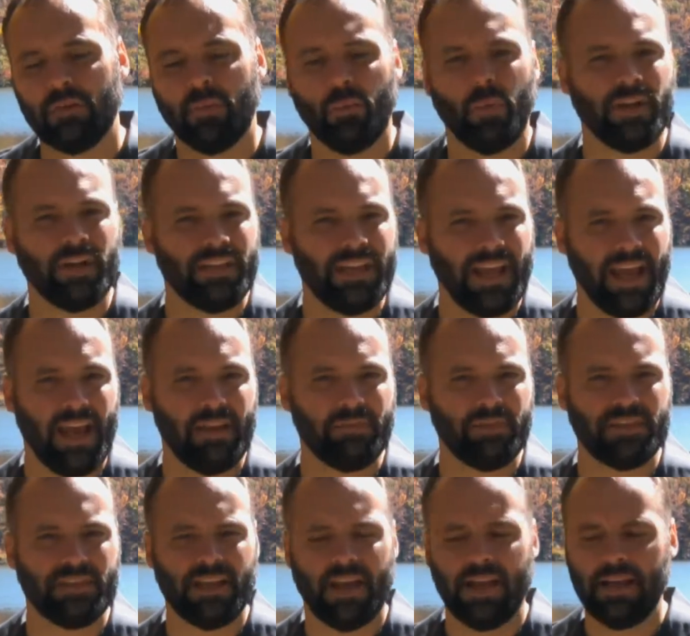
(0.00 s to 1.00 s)
What did they have
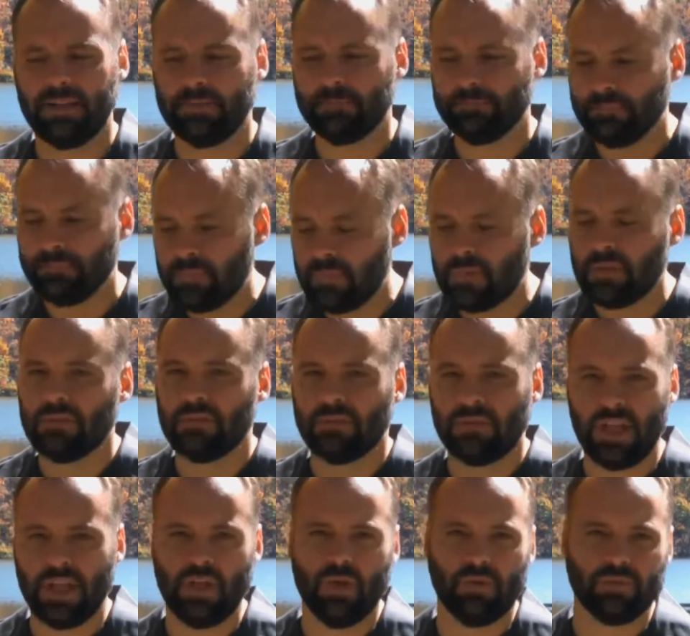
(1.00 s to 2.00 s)
to take?
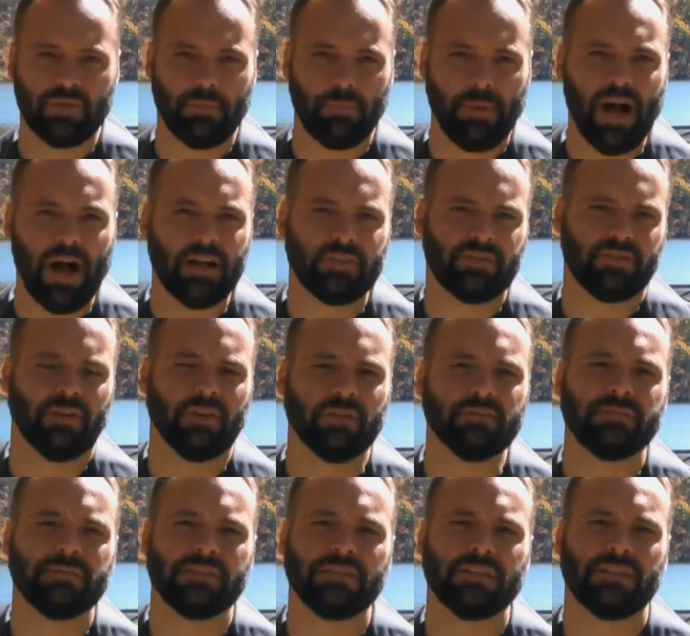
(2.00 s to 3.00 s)
They used the Boxster
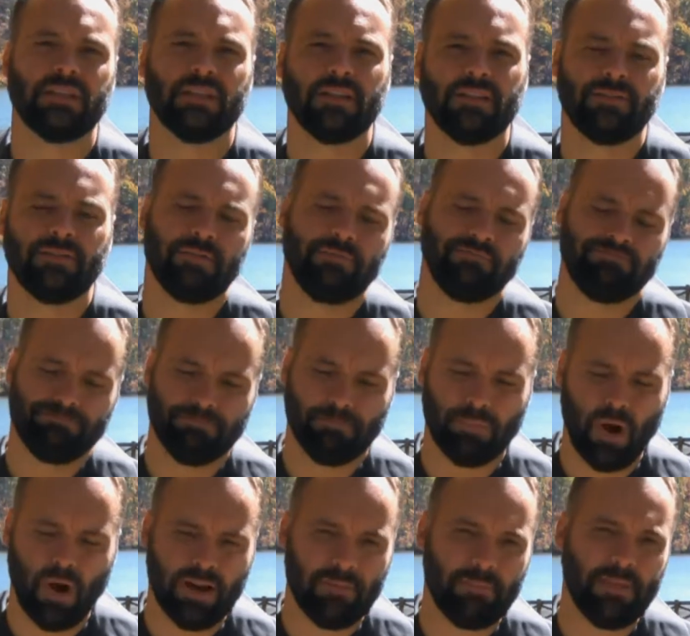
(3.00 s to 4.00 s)

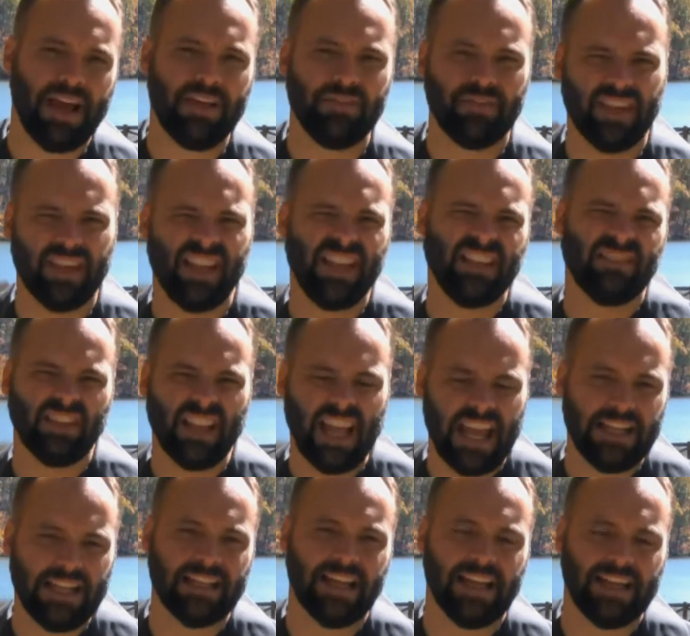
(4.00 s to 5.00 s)
brought about in the
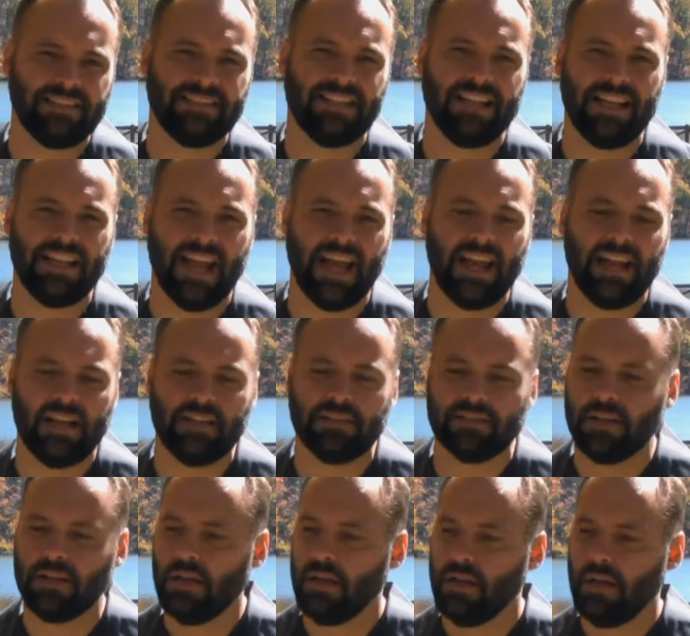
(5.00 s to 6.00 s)
late
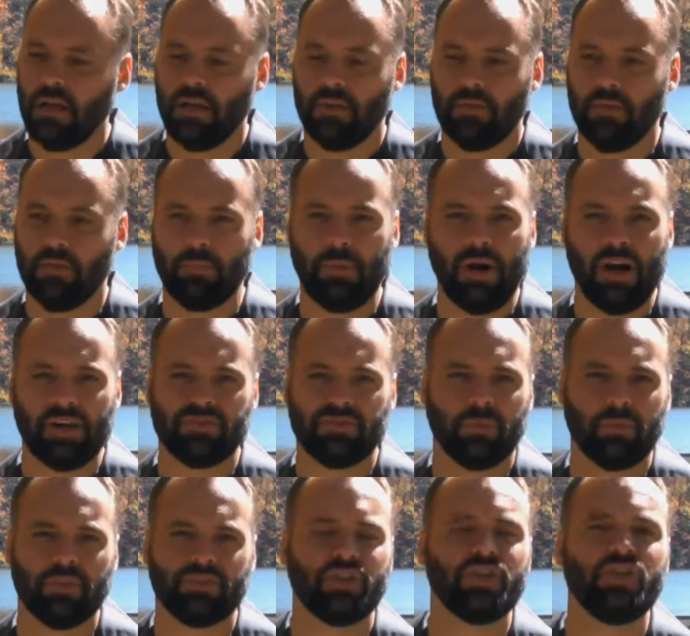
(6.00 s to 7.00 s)
1980s, the
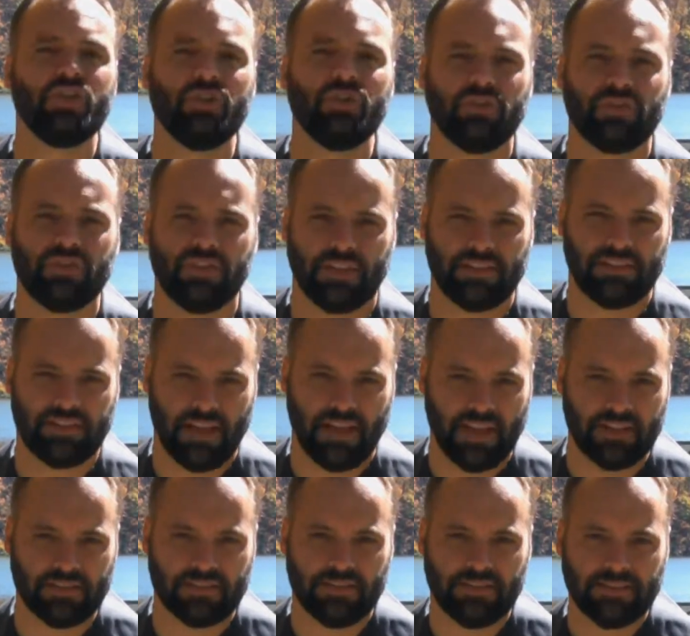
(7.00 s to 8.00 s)
Boxster was a huge
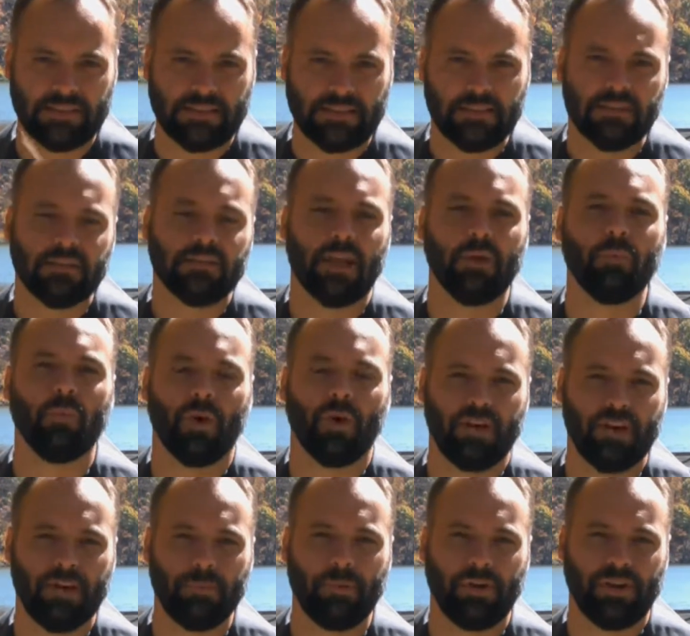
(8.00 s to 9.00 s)
success. They
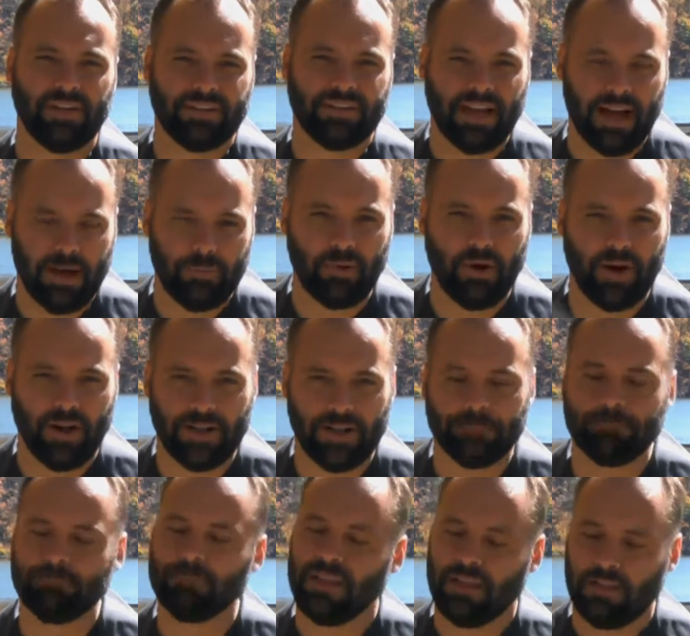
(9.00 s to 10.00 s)
wanted to put a top on
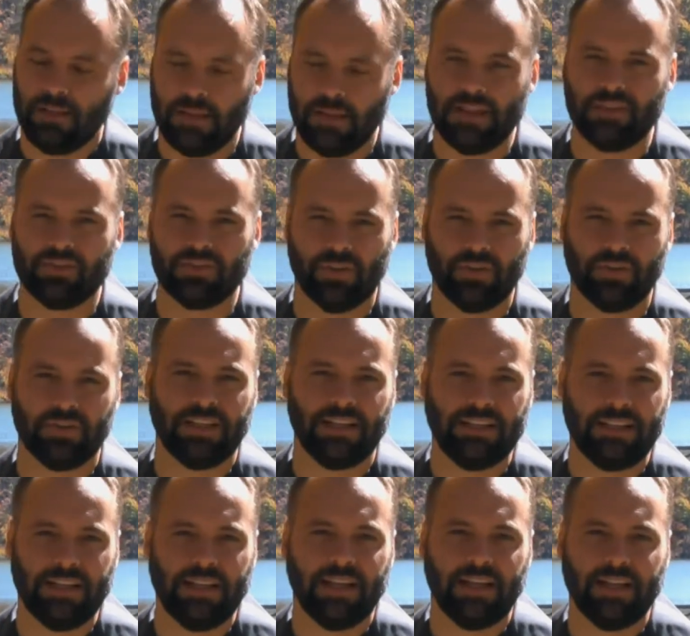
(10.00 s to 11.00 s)
it. They certainly
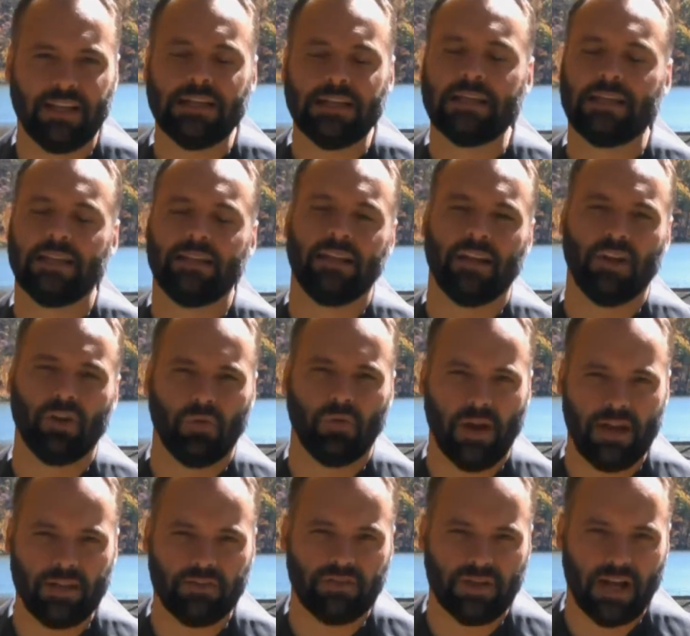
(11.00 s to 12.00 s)
did and did a
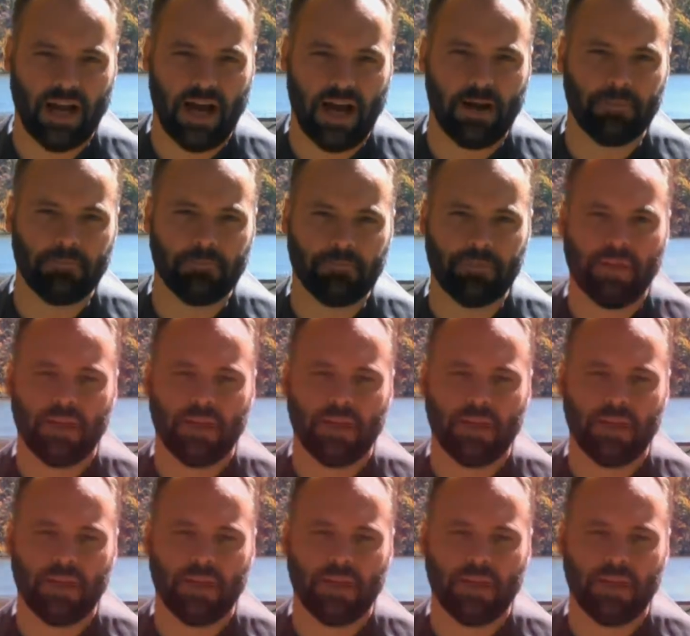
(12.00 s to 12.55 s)
great job.